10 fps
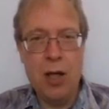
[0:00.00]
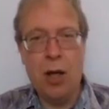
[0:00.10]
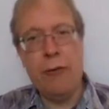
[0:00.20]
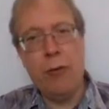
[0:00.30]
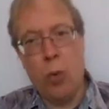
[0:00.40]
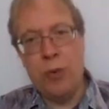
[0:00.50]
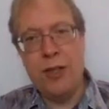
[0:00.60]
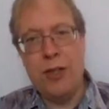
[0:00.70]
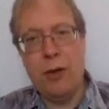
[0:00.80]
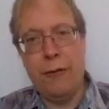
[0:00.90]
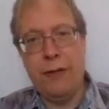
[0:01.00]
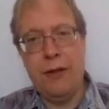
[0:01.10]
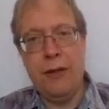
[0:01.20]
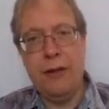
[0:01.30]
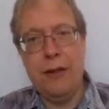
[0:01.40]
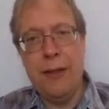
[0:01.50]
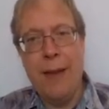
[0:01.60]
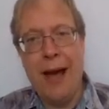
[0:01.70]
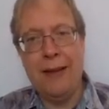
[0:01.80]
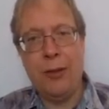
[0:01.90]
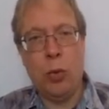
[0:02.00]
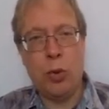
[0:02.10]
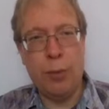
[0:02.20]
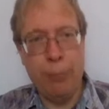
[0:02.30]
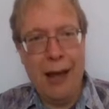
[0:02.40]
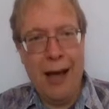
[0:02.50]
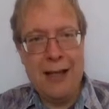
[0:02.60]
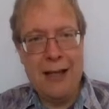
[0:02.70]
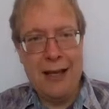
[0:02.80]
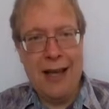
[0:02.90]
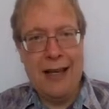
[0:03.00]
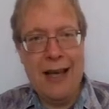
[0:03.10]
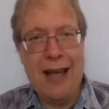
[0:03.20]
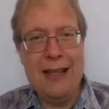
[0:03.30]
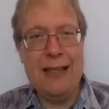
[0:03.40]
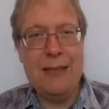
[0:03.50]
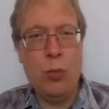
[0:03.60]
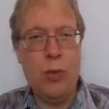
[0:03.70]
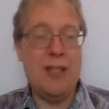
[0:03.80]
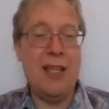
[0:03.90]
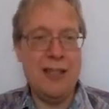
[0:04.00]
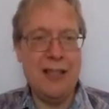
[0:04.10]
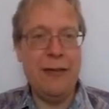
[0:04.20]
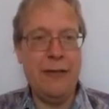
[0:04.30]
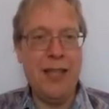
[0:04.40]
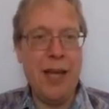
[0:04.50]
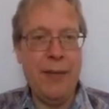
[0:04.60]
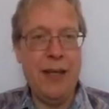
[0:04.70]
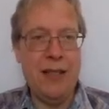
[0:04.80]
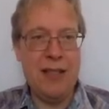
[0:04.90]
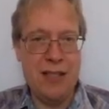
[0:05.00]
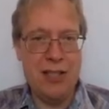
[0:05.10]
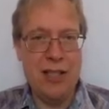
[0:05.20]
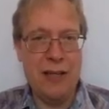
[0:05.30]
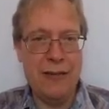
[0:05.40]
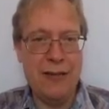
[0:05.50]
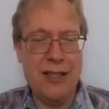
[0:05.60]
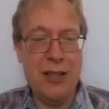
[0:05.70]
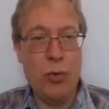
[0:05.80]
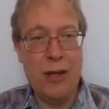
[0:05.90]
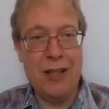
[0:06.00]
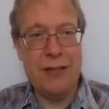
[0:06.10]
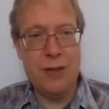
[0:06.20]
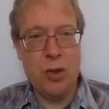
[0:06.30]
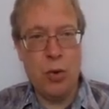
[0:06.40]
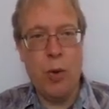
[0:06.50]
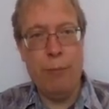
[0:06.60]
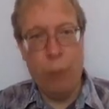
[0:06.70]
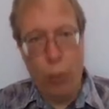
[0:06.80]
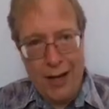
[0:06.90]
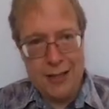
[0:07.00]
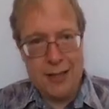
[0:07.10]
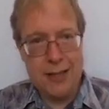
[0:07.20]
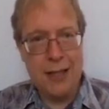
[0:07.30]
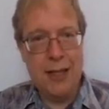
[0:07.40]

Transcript: of quantity of demanded or supplied, and with sensitivity I mean the sensitivity relative to price.